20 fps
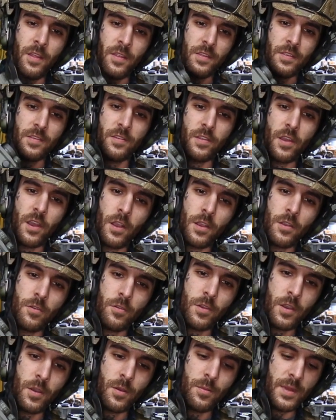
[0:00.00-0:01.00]
Stock will
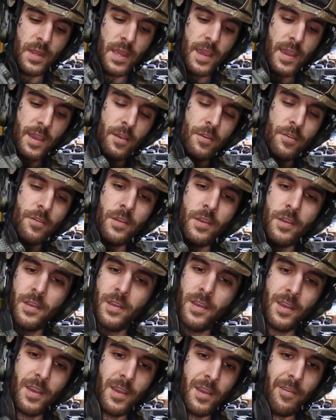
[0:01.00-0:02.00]
come down.
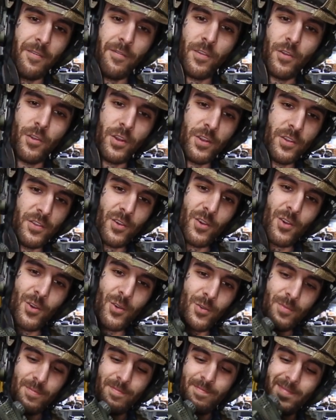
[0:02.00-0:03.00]
If you're an
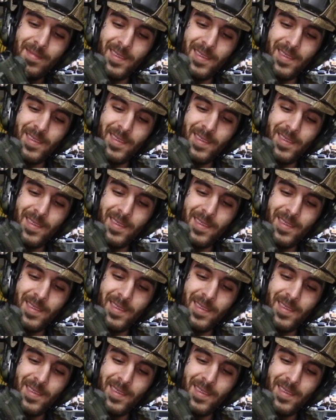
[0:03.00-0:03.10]
adult,